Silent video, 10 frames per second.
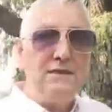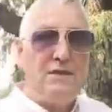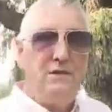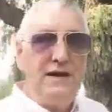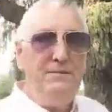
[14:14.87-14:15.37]

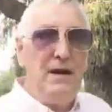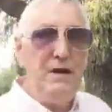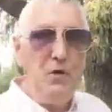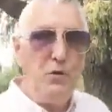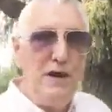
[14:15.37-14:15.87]
So any
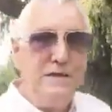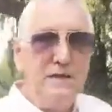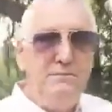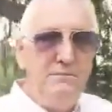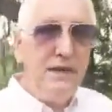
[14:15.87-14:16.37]
money you're
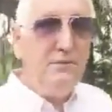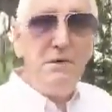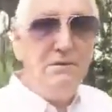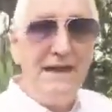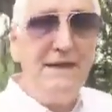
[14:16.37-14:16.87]
raising,
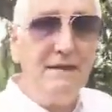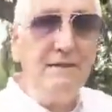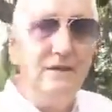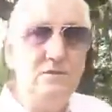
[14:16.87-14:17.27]
people don't get it.